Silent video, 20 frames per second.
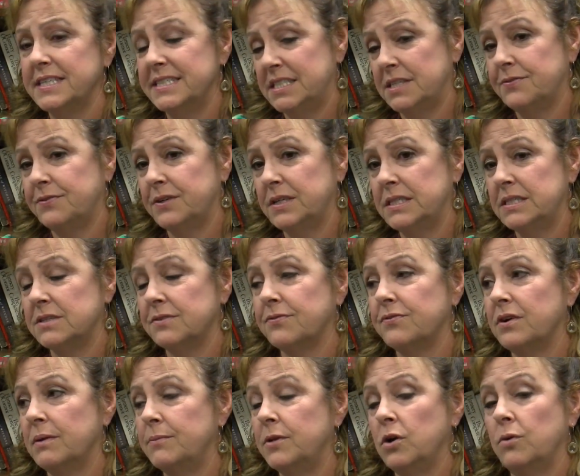different
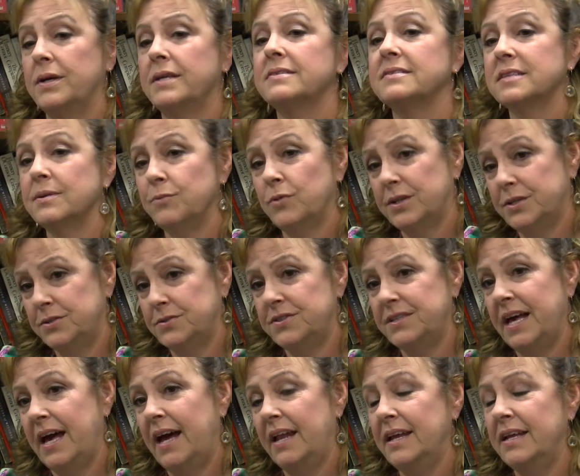from knowing someone who's
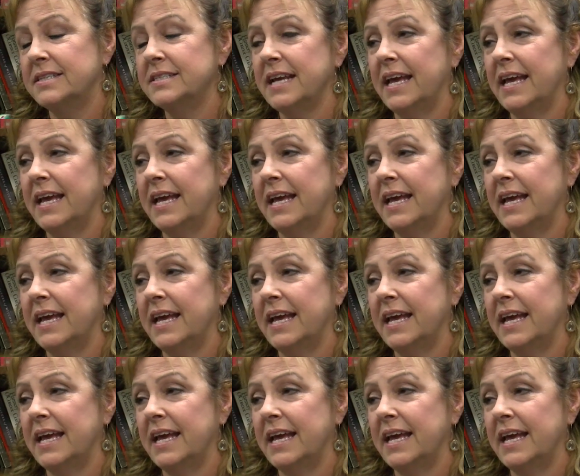had it.